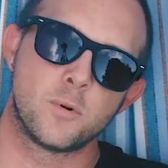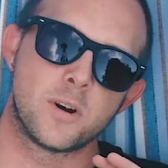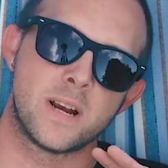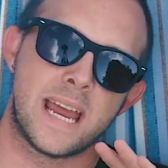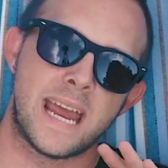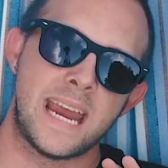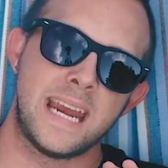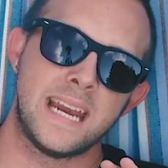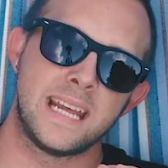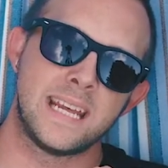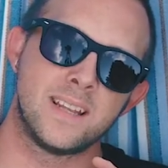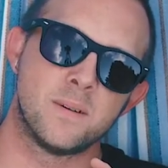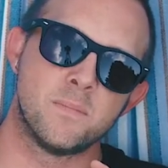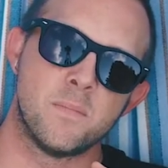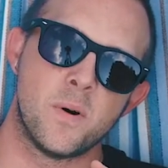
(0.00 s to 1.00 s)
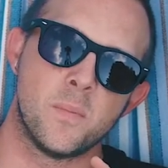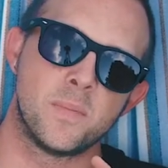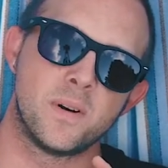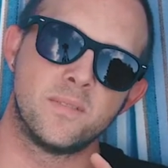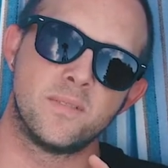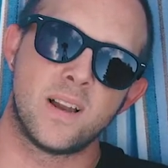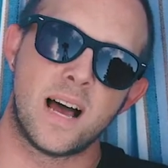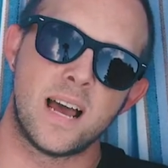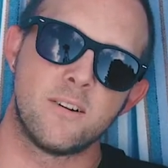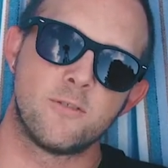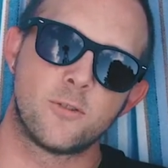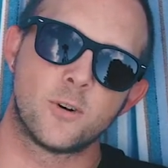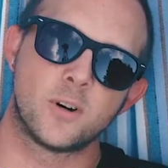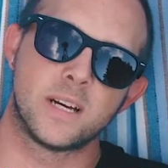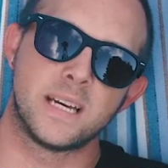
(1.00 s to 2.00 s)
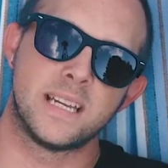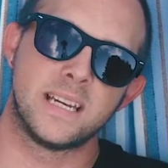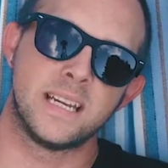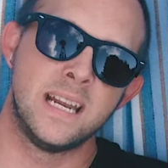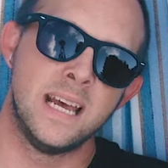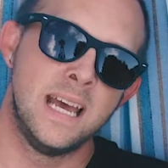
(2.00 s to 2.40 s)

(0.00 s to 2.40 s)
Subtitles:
We're hating the moment of life we're in.